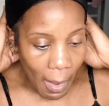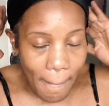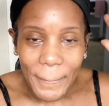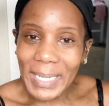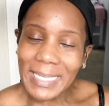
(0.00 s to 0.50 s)

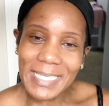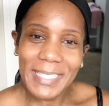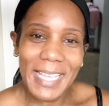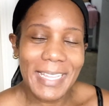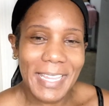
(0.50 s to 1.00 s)
But until
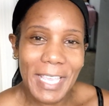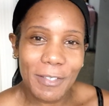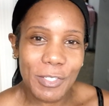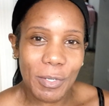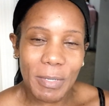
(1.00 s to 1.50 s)
then, thank you
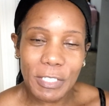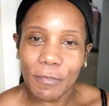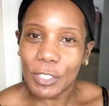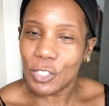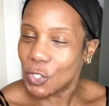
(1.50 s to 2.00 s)
so much
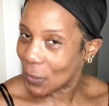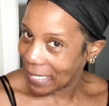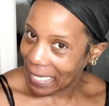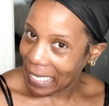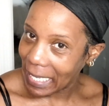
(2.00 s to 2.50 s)
for
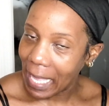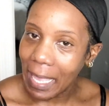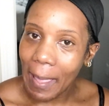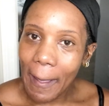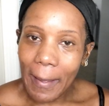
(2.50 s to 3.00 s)
joining
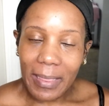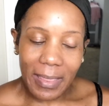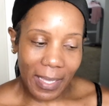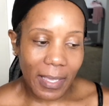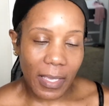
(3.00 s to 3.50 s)

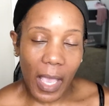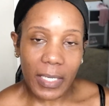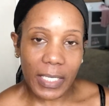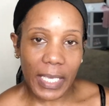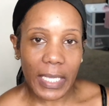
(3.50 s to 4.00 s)
the
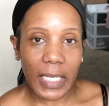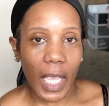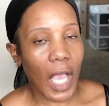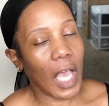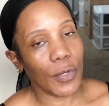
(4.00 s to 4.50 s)
Get
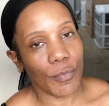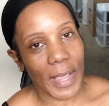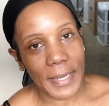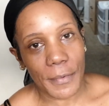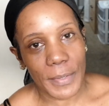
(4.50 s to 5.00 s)

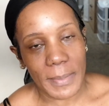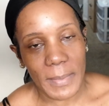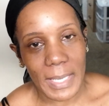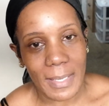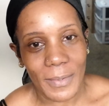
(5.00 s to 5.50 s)
Unready with
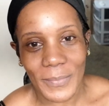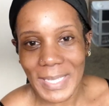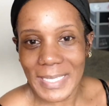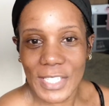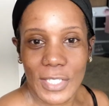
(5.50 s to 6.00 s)
me
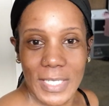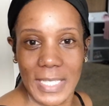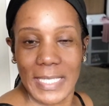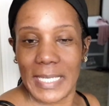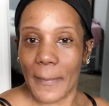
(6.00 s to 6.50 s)
with
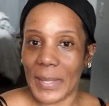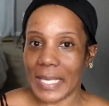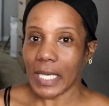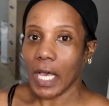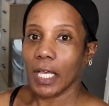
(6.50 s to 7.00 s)

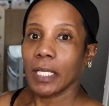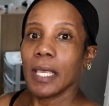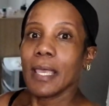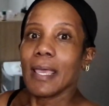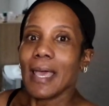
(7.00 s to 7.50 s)
Tamika.
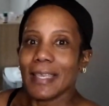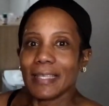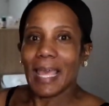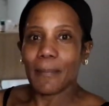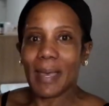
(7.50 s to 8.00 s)
You
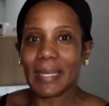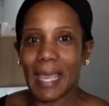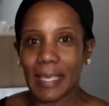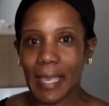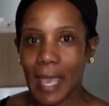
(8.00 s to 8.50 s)
like my
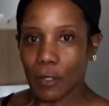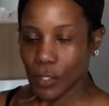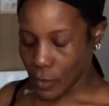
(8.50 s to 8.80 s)
nightgown?